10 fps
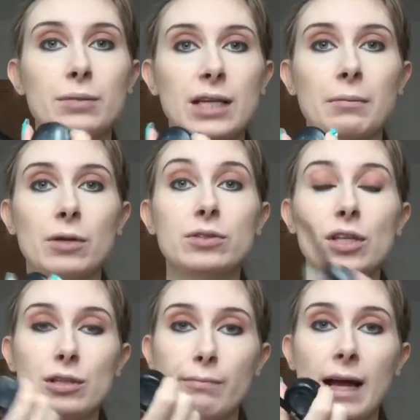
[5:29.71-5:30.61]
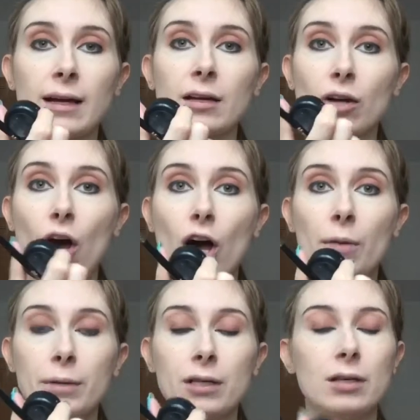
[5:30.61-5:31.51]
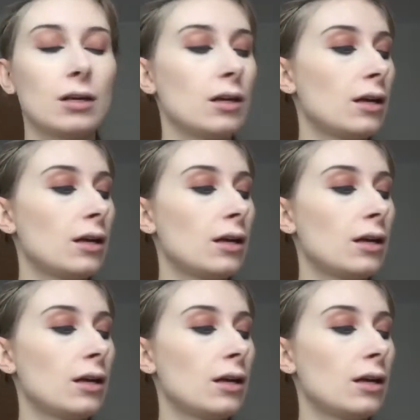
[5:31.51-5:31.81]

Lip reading: but I'm going to use MAC Carbon